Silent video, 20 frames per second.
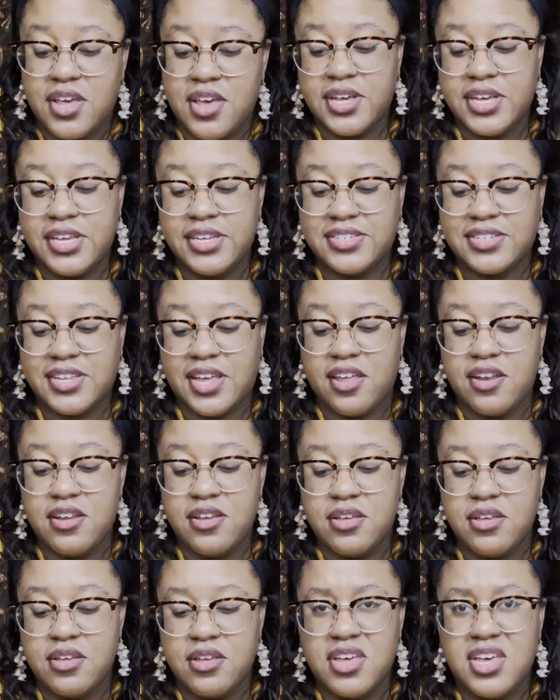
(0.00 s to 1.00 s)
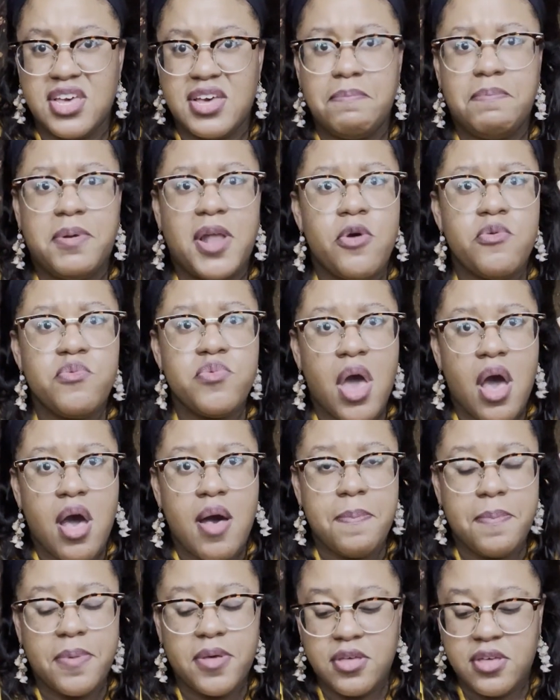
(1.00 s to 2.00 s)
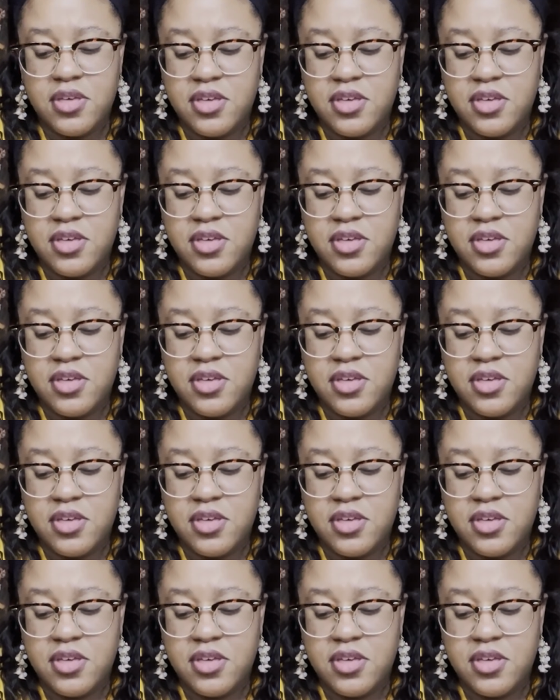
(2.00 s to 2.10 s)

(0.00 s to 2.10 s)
he said, Blown up?